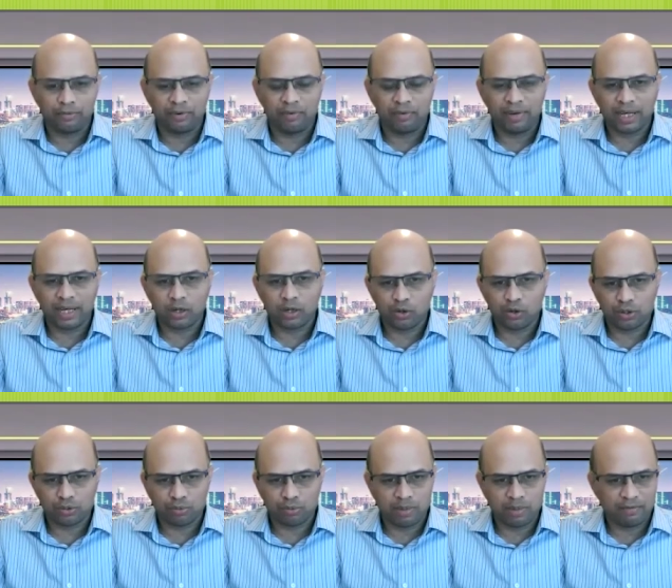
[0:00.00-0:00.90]
We, we
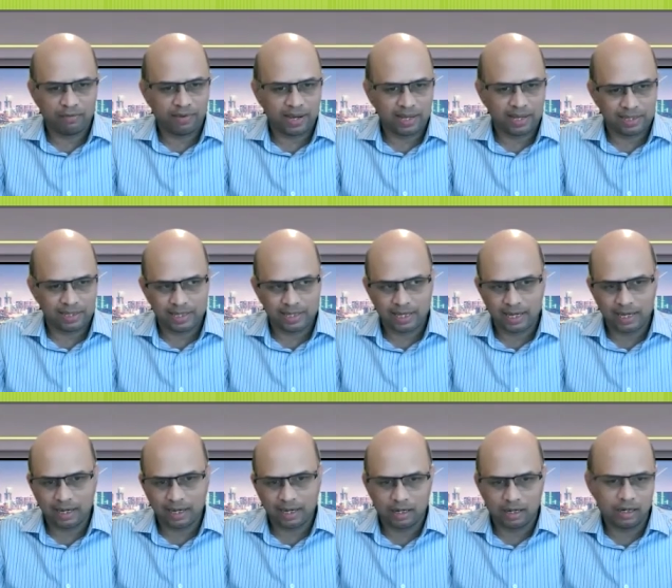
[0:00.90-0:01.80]
closed my first
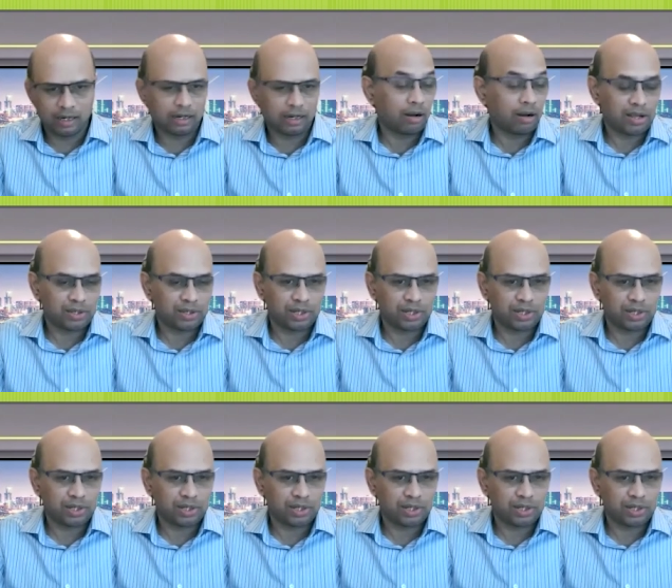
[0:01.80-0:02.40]
deal uh, last